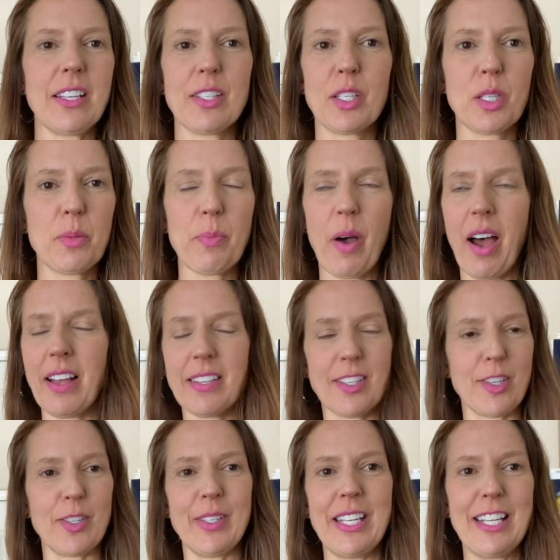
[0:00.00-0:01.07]
spots
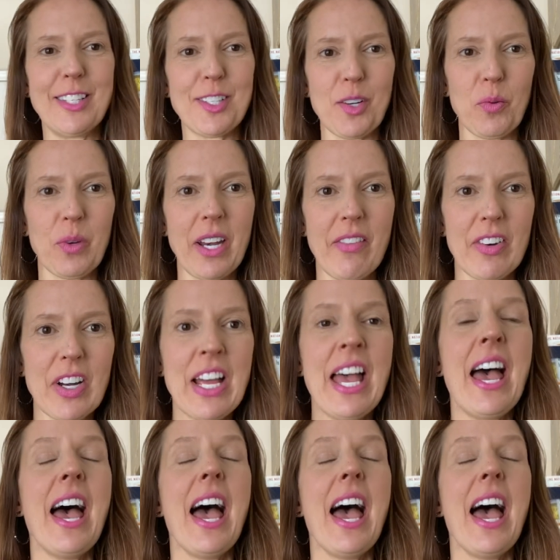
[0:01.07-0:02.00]
or seats or whatever,